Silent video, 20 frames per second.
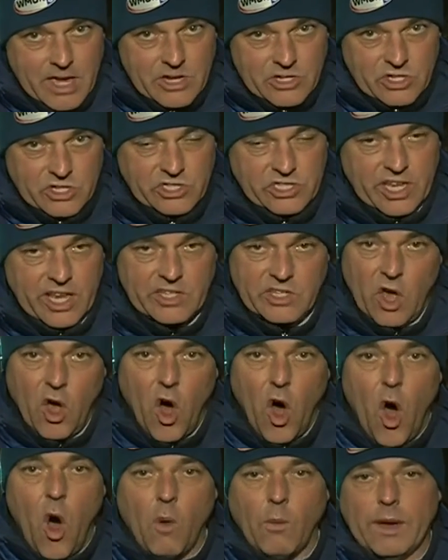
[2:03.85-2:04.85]
She says
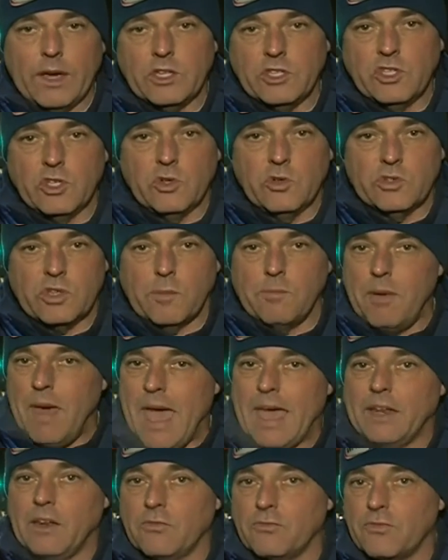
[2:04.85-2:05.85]
always use a
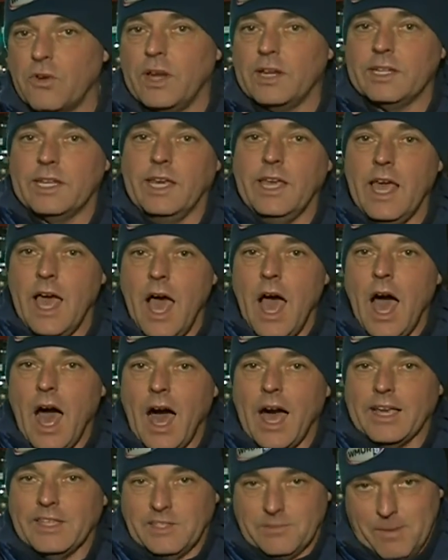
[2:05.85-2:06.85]
pet-friendly
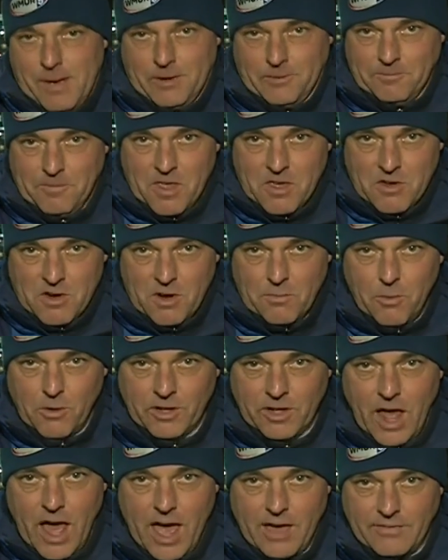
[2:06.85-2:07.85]
ice melt.
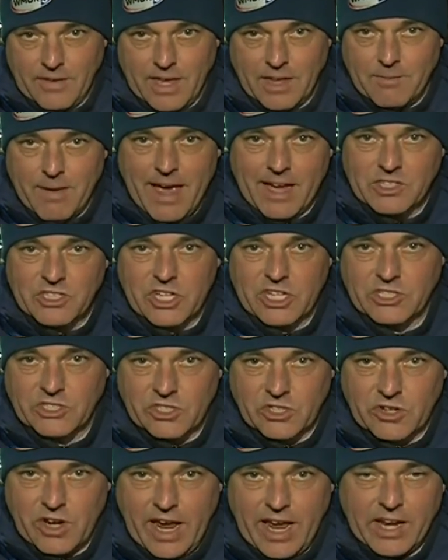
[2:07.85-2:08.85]
Reporting live in
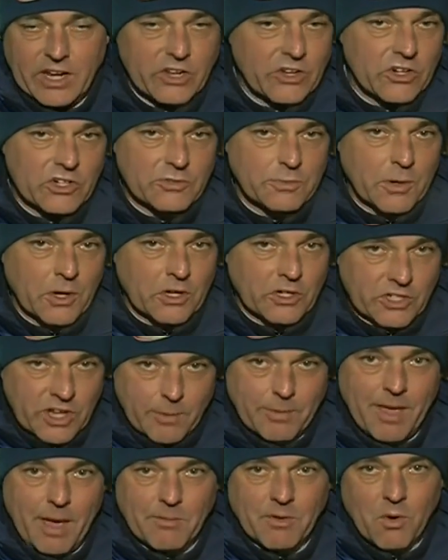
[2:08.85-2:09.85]
Manchester, Andy Hershberger,
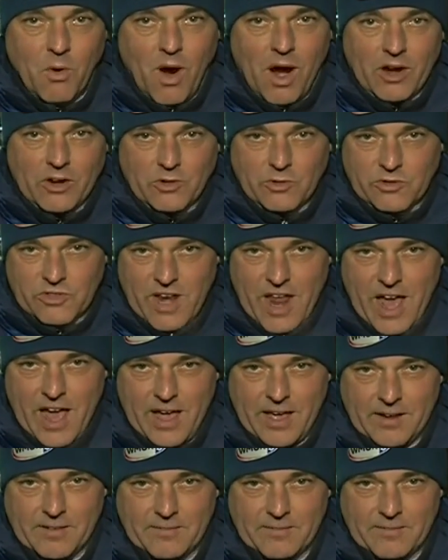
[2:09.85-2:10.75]
WMUR News 9.